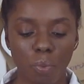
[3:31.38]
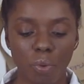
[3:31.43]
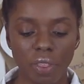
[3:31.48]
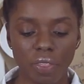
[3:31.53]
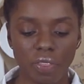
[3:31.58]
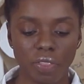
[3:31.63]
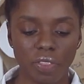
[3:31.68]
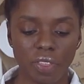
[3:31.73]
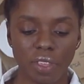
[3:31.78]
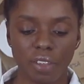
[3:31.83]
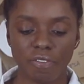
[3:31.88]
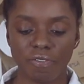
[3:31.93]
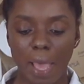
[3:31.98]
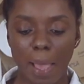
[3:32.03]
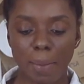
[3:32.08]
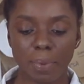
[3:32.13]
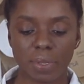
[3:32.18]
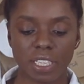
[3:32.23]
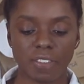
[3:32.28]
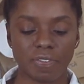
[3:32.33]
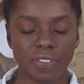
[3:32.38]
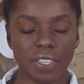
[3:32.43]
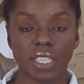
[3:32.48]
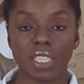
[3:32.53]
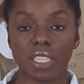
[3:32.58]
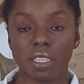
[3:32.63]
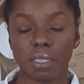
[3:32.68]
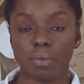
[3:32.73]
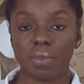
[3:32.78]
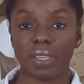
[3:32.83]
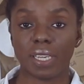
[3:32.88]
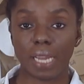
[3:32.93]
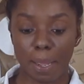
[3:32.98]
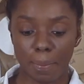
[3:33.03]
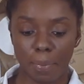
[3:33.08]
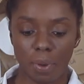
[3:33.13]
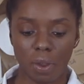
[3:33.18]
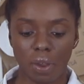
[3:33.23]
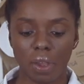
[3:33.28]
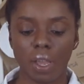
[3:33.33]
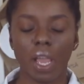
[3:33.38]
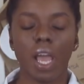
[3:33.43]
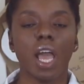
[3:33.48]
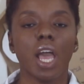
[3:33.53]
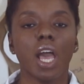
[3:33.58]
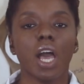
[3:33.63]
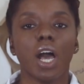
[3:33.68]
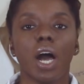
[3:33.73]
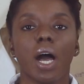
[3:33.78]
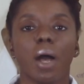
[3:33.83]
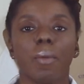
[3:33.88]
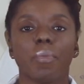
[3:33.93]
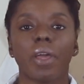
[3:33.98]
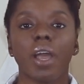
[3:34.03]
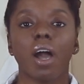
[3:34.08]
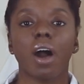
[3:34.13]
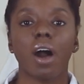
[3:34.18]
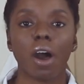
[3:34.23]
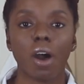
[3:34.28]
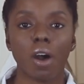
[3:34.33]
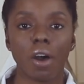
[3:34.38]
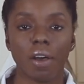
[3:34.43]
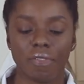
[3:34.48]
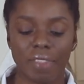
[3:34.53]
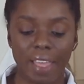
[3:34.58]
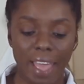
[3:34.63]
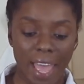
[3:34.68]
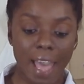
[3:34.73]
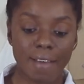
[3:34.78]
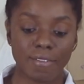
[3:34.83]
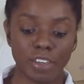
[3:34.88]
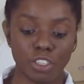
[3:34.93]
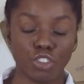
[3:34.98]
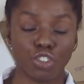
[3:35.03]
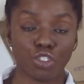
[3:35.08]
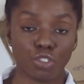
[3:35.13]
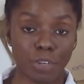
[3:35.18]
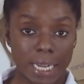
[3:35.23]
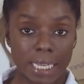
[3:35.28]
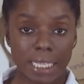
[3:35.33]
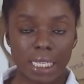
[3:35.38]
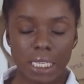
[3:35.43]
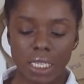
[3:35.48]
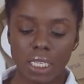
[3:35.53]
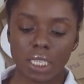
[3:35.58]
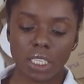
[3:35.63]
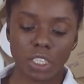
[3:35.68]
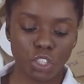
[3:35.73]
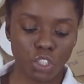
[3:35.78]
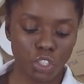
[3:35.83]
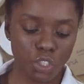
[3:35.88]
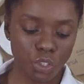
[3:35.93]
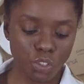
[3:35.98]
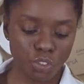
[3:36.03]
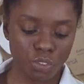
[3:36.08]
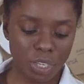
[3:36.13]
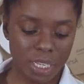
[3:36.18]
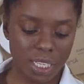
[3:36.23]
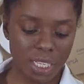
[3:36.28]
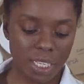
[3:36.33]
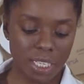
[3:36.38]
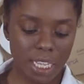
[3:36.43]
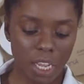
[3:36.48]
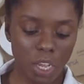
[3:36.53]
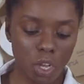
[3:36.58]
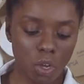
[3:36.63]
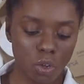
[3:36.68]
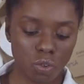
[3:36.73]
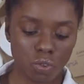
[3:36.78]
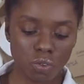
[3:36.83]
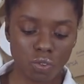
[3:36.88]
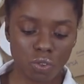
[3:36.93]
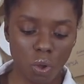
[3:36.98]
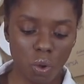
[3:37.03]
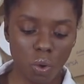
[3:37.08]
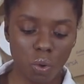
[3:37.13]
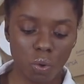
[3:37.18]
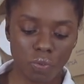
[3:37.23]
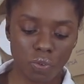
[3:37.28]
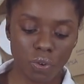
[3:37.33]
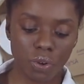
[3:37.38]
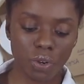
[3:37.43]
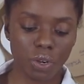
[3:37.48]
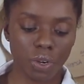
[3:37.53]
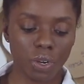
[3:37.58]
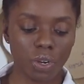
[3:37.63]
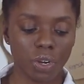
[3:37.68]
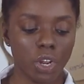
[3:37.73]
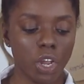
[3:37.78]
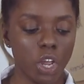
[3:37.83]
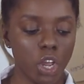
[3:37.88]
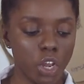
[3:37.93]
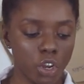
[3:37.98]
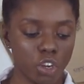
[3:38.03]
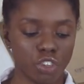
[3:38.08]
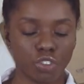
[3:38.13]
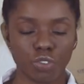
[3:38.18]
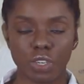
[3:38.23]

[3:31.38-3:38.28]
with the fabulous fit system that I bought, they have a dress, 2 dresses that goes over your